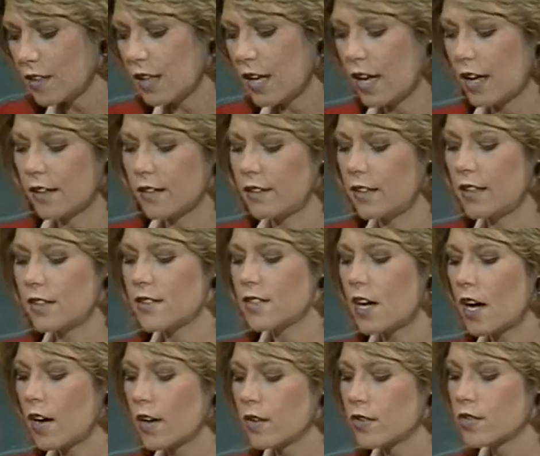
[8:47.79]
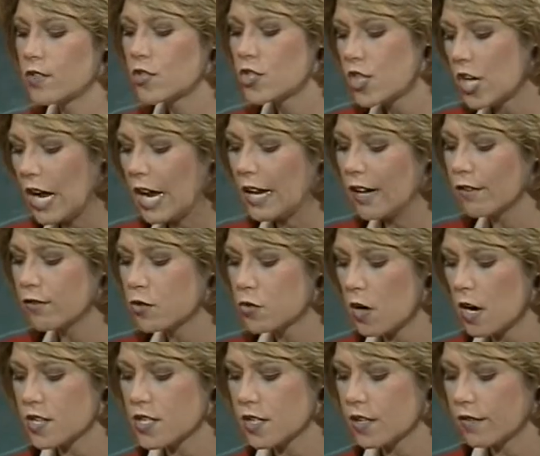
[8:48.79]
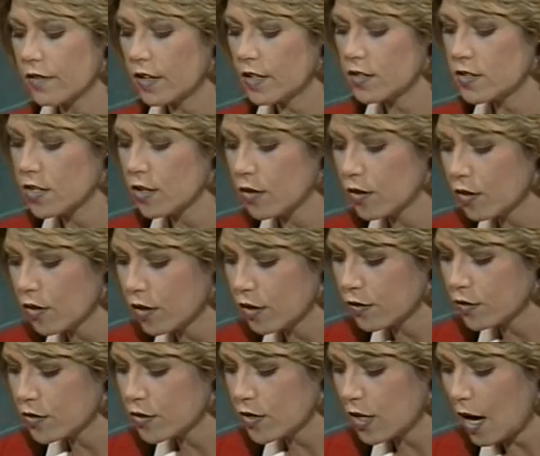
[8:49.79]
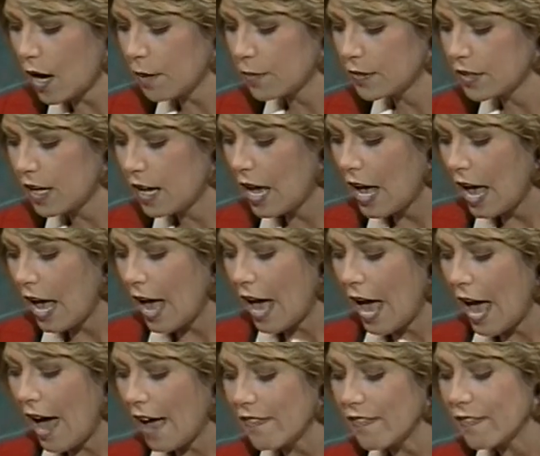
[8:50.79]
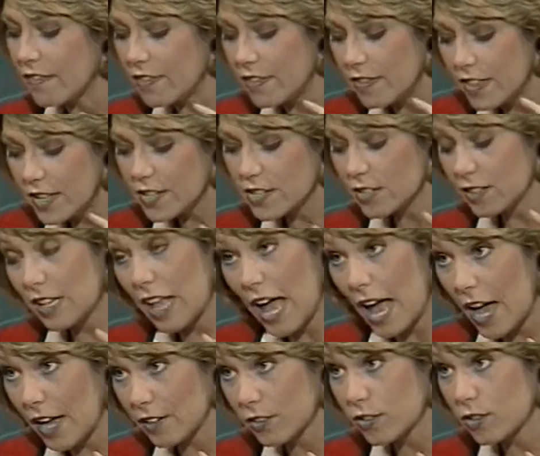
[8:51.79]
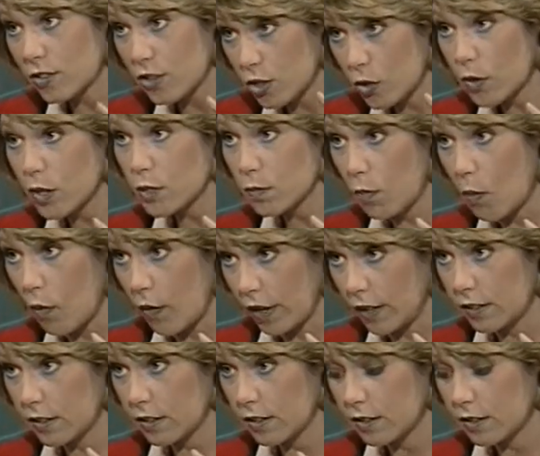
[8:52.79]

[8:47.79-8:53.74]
that the entire chain of tragic events here could have stopped at this last choice point.